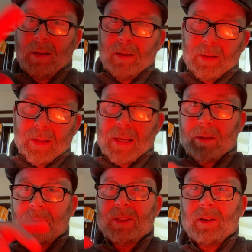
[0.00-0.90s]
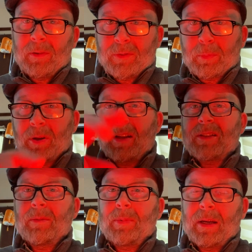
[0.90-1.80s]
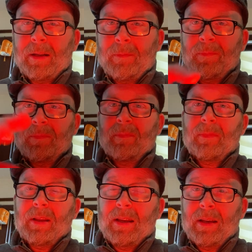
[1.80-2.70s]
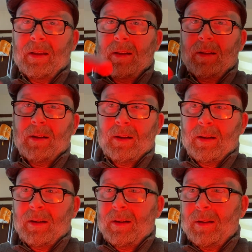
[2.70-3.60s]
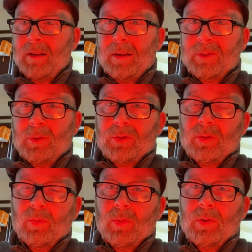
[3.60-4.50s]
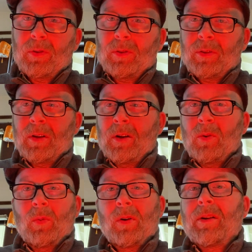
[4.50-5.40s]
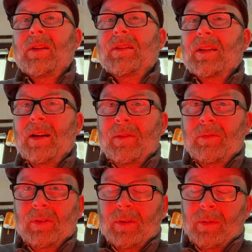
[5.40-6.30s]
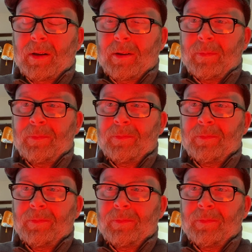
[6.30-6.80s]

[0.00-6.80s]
they themselves participate in a social world where it is everywhere.